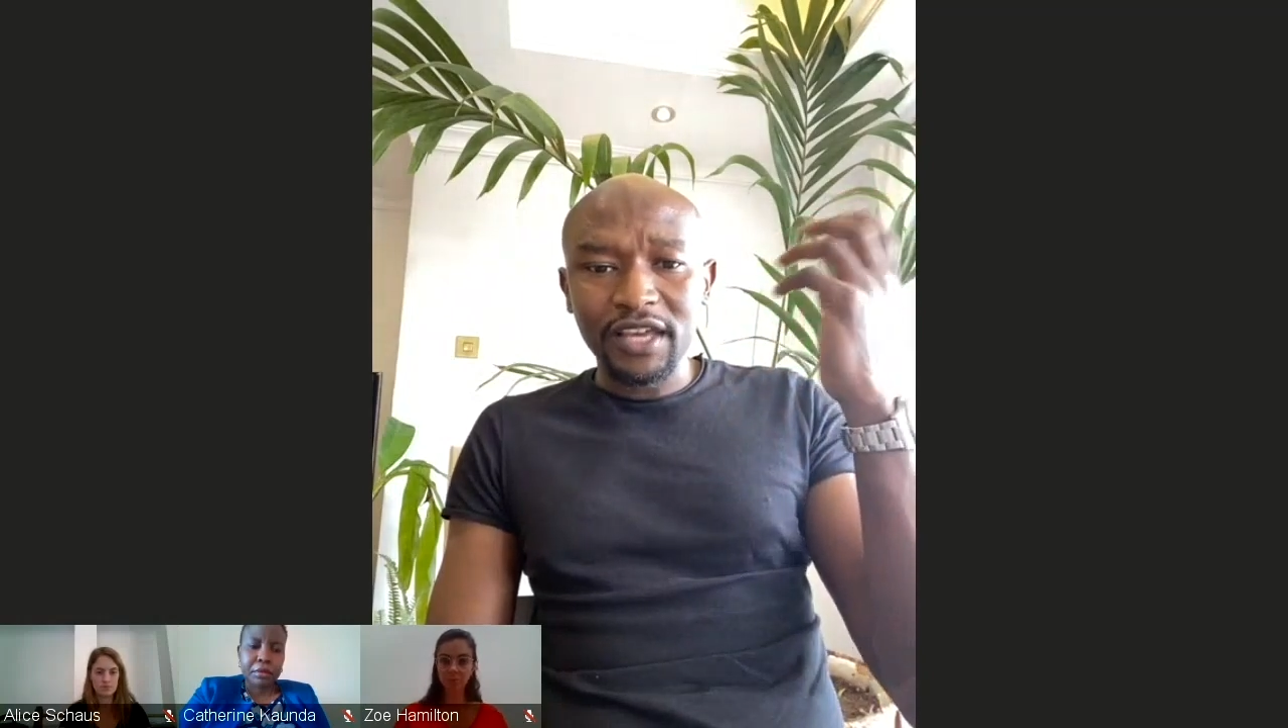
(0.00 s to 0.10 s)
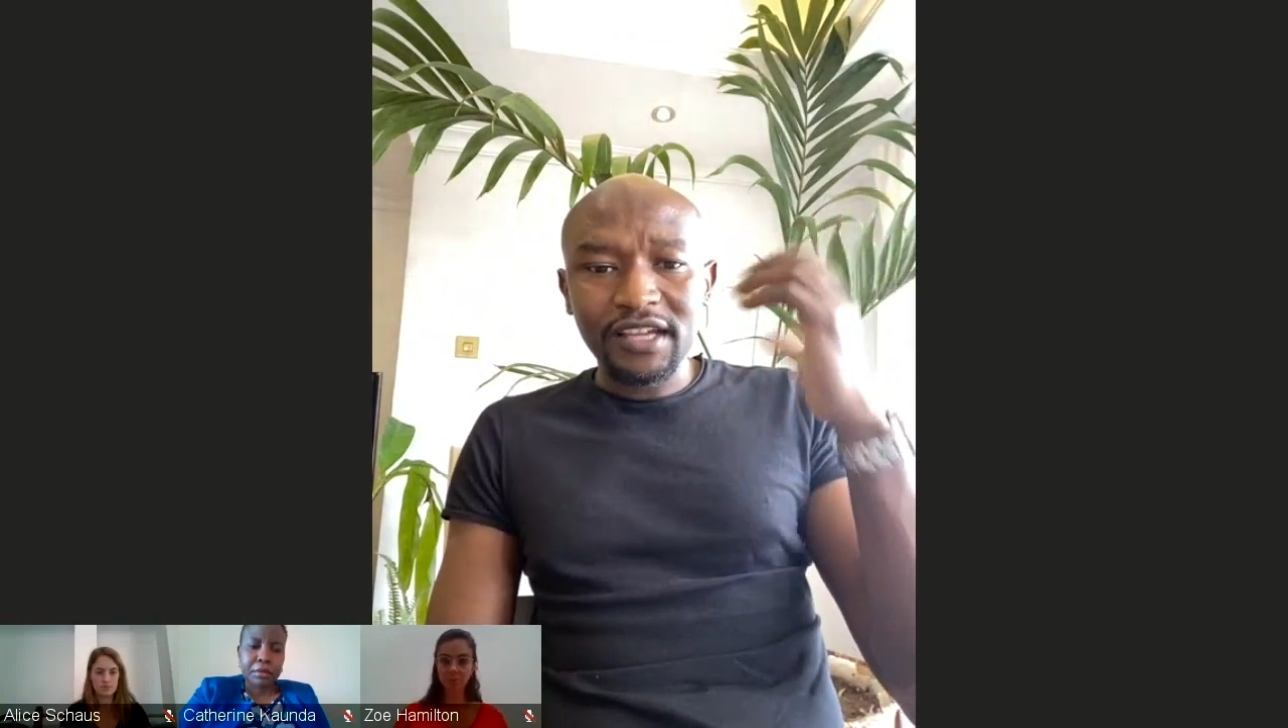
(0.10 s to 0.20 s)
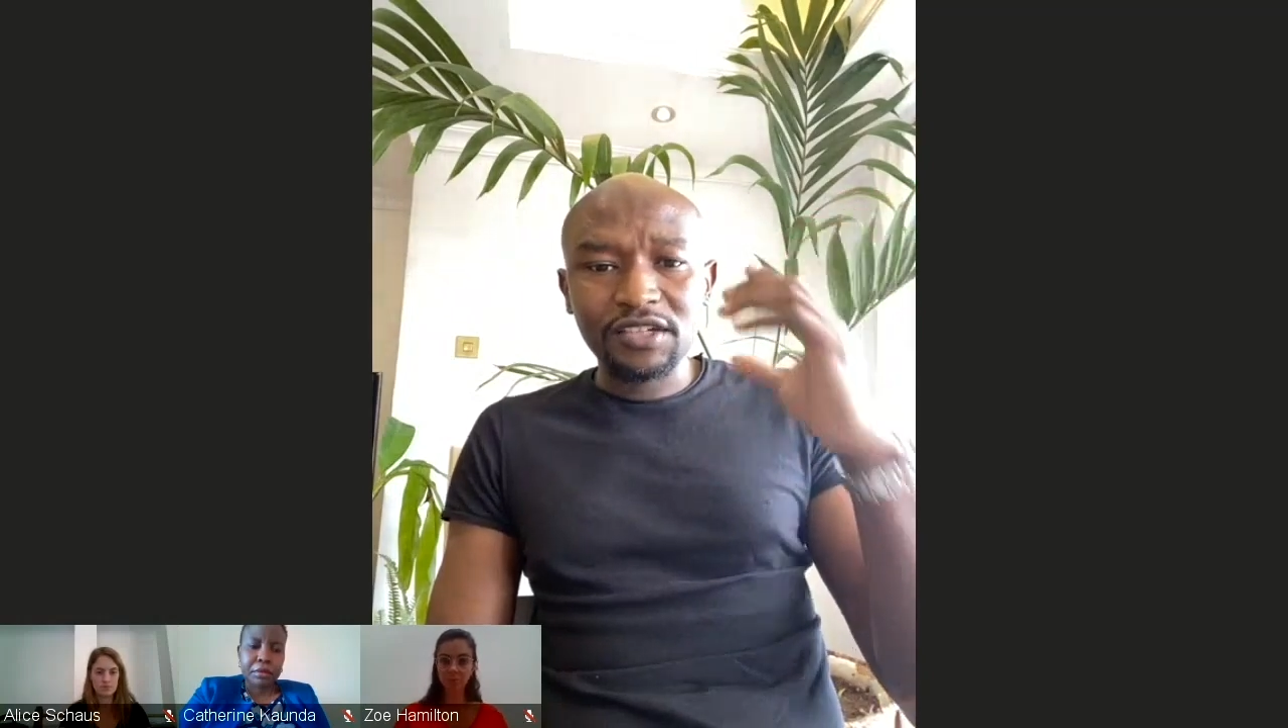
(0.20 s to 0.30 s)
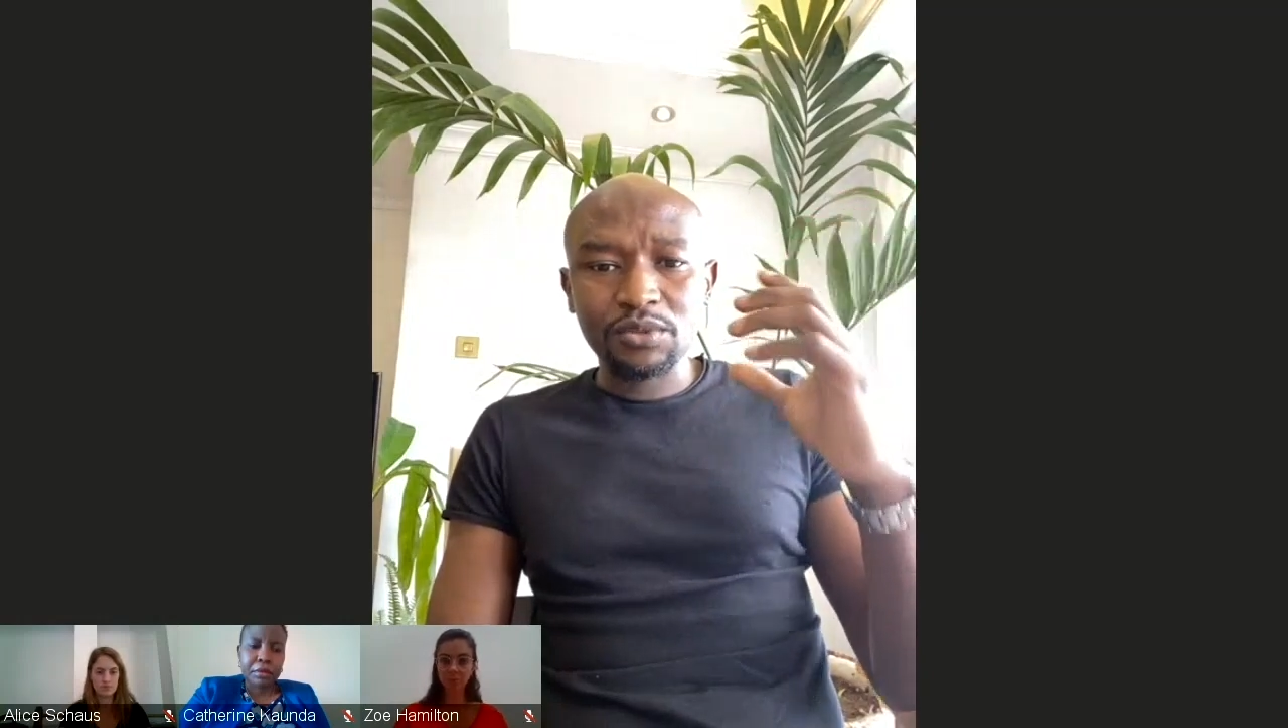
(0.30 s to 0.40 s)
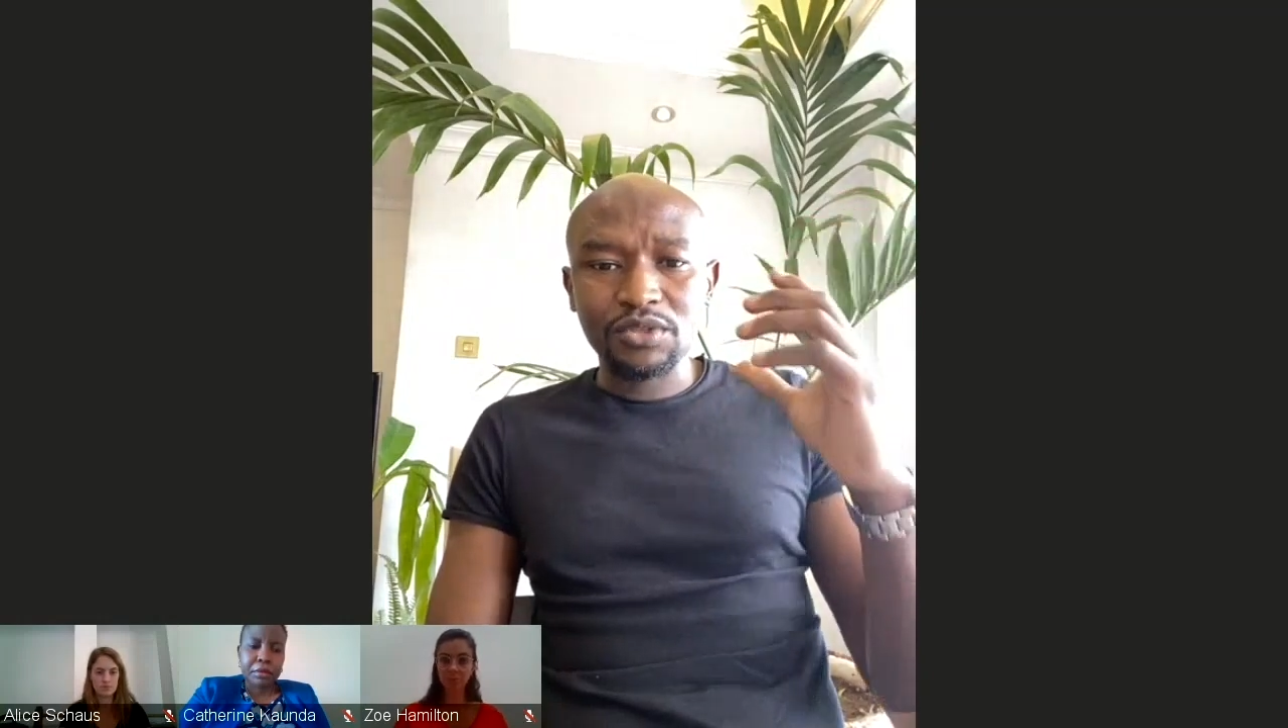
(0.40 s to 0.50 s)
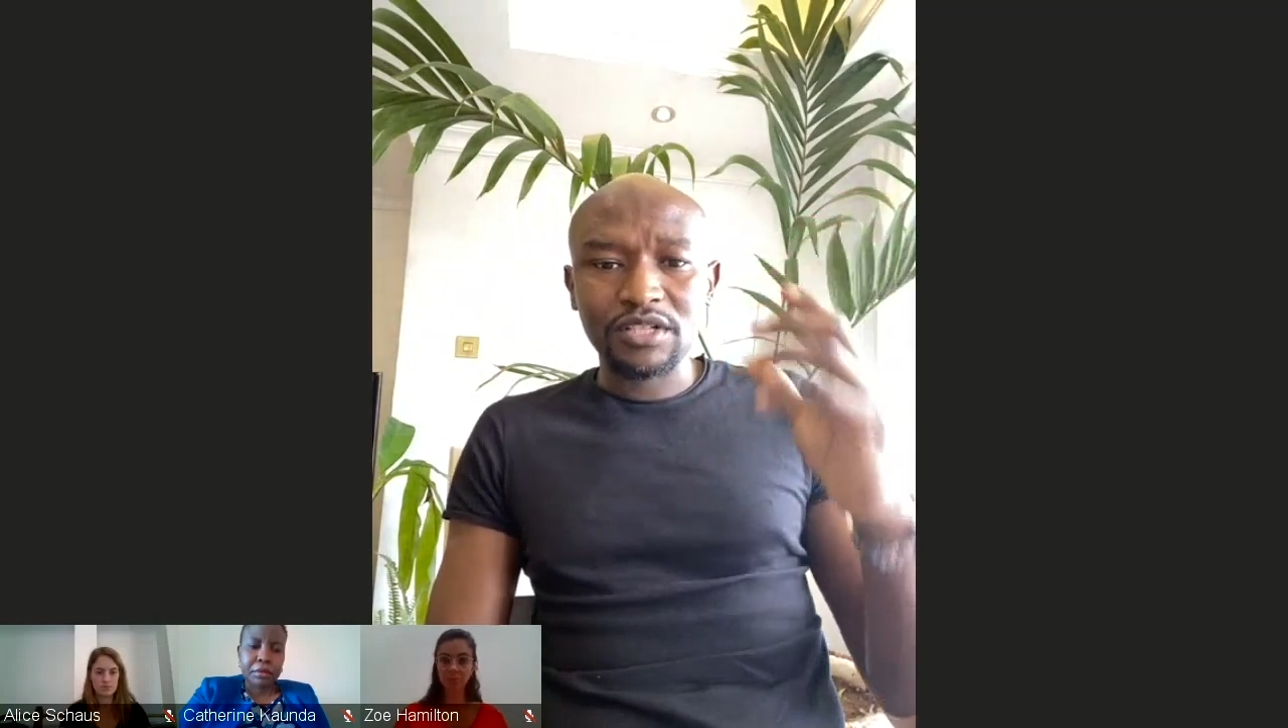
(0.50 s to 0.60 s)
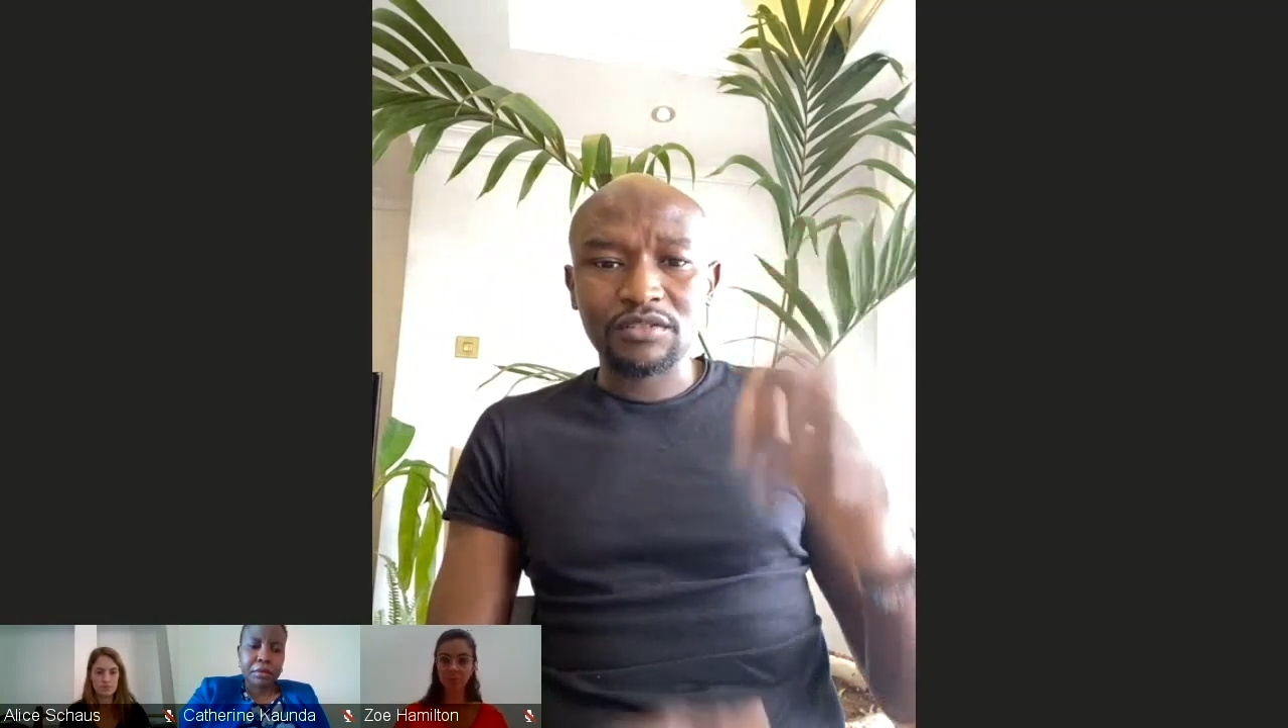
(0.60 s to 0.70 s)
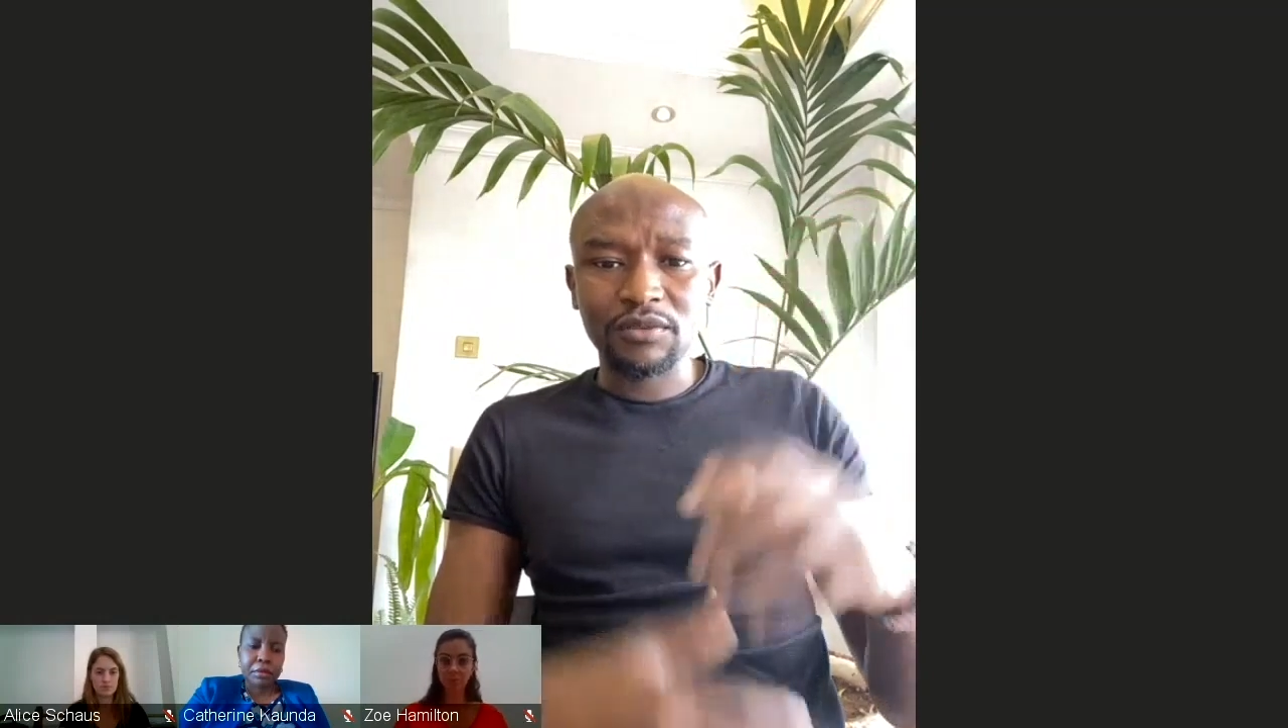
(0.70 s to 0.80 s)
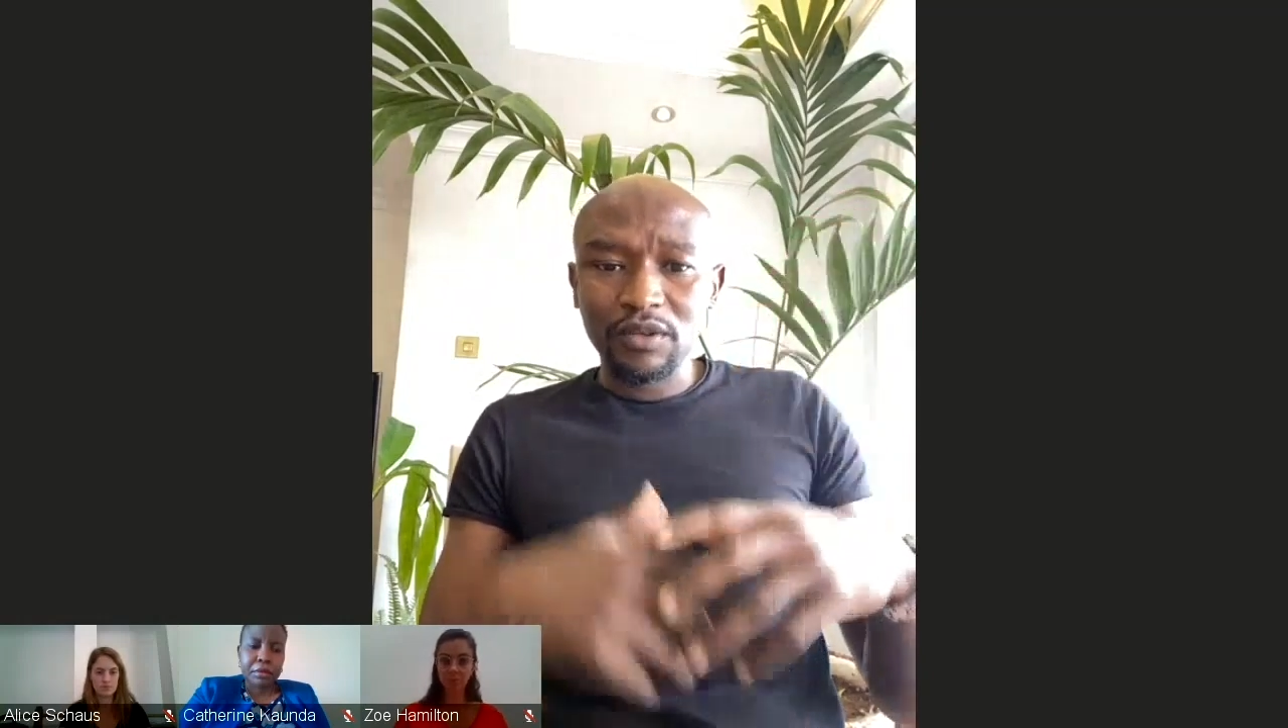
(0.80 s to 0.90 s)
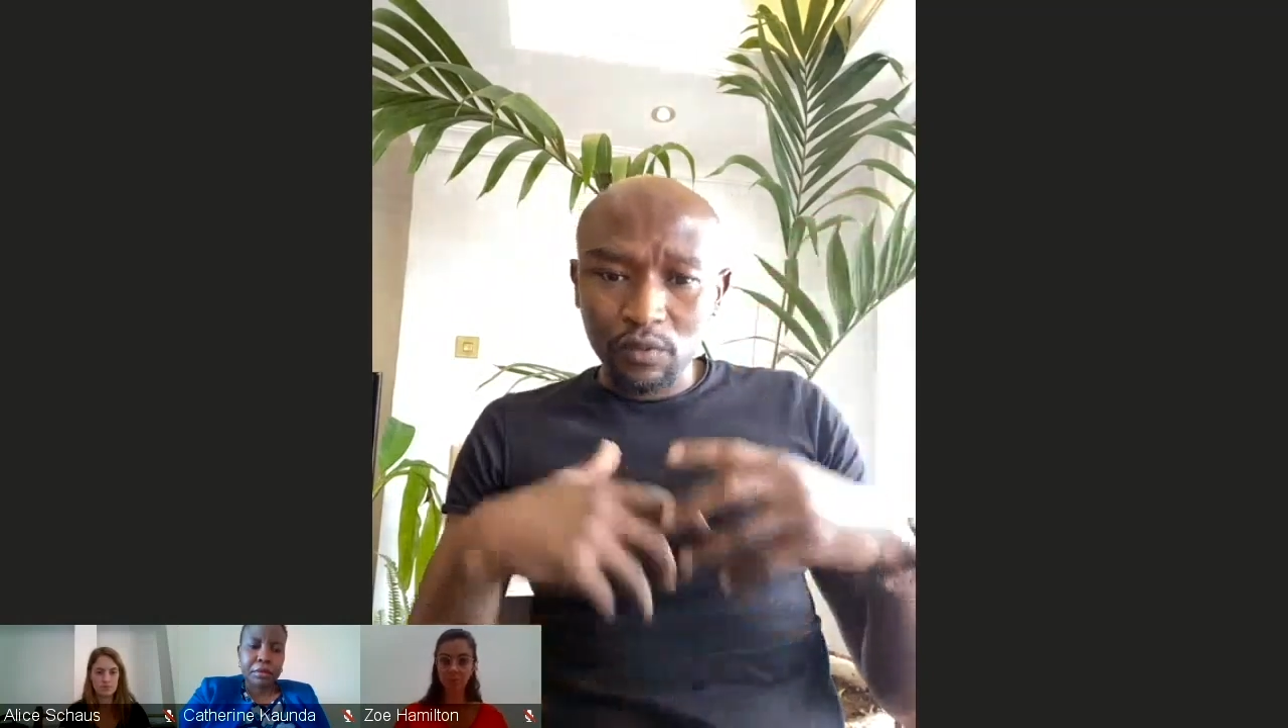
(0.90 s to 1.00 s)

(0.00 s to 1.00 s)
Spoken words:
end users